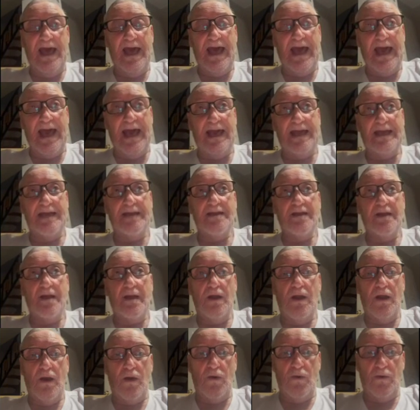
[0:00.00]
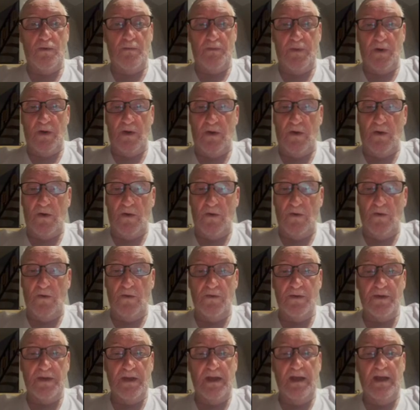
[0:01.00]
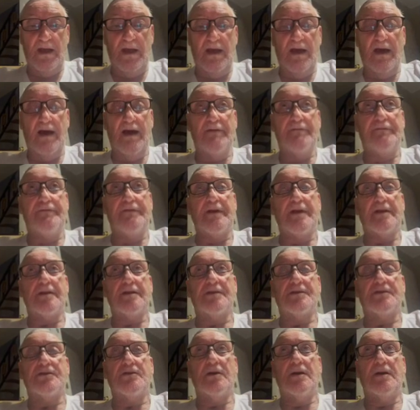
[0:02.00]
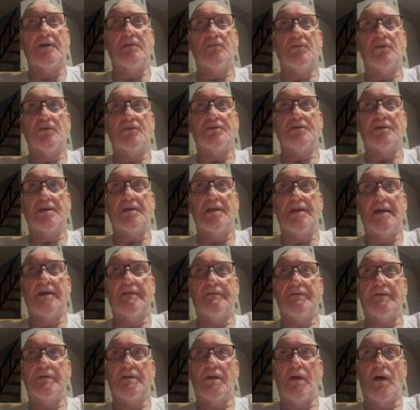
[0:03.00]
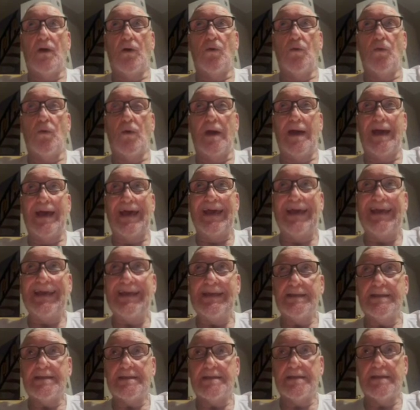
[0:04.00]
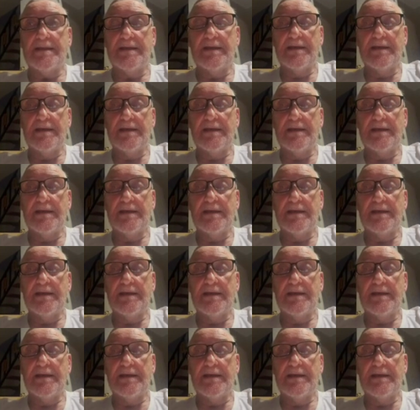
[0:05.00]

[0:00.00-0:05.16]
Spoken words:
and lo and behold, I think the time was 11:08.